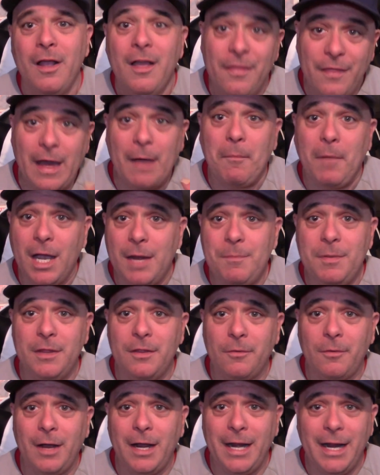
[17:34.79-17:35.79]
That might be
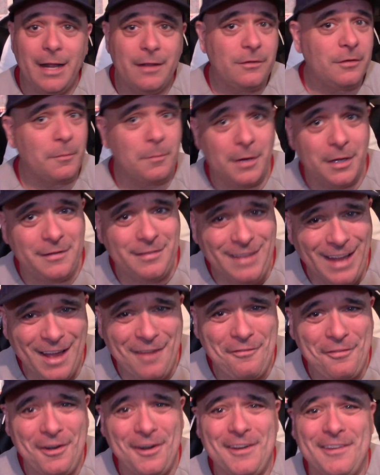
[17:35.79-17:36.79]
the right answer, but it's
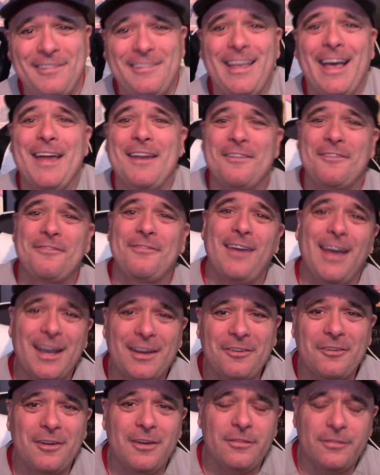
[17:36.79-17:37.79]
not very satisfactory.